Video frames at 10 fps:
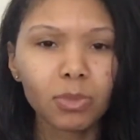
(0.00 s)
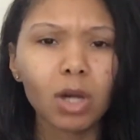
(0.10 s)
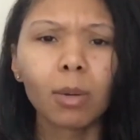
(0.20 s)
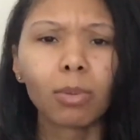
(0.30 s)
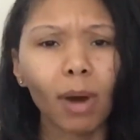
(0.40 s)

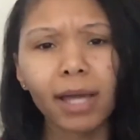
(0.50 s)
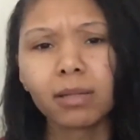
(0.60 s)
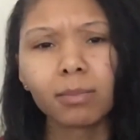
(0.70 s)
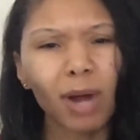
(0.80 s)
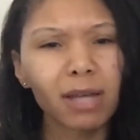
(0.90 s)
A
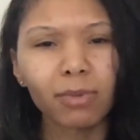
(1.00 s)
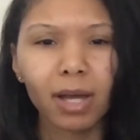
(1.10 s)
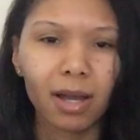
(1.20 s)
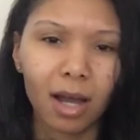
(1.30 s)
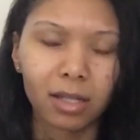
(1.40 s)
bright
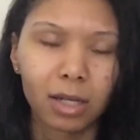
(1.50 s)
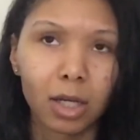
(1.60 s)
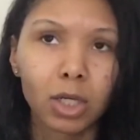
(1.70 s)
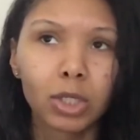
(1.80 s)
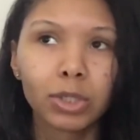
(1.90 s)
red
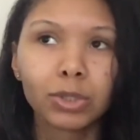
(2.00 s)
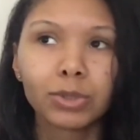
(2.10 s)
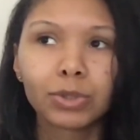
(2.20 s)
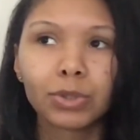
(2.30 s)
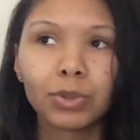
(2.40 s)
color
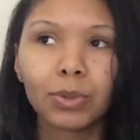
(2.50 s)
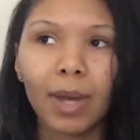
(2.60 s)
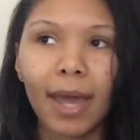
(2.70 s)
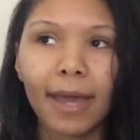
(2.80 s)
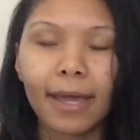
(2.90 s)
to
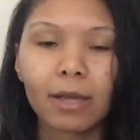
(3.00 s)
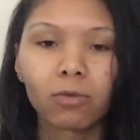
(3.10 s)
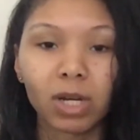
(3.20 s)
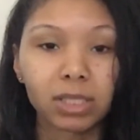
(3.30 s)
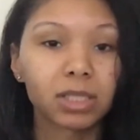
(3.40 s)
a
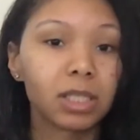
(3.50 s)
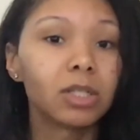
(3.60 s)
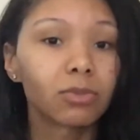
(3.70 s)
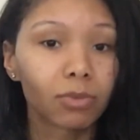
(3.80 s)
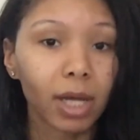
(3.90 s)
rusty
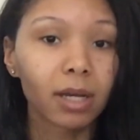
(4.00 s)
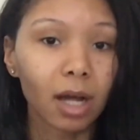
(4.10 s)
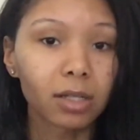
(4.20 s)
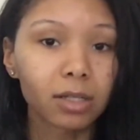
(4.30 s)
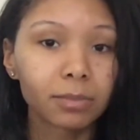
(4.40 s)
red
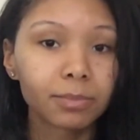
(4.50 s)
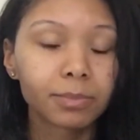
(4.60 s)
color.